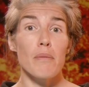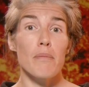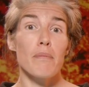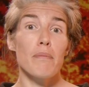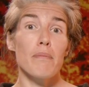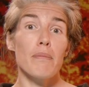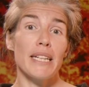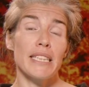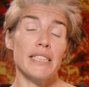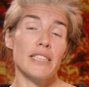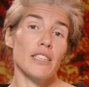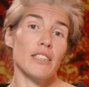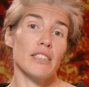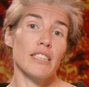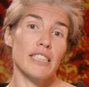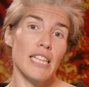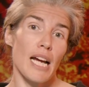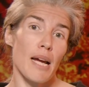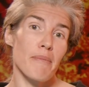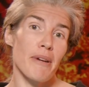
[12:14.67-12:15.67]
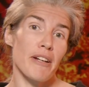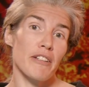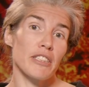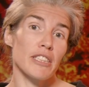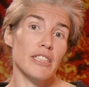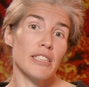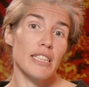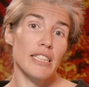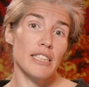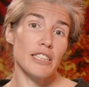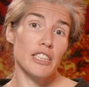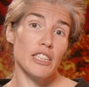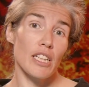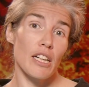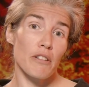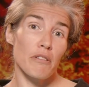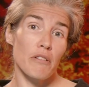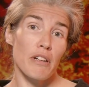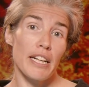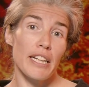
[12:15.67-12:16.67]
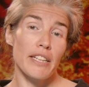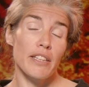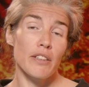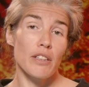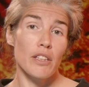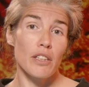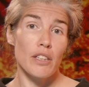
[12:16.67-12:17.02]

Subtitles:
measure the time average discharge rate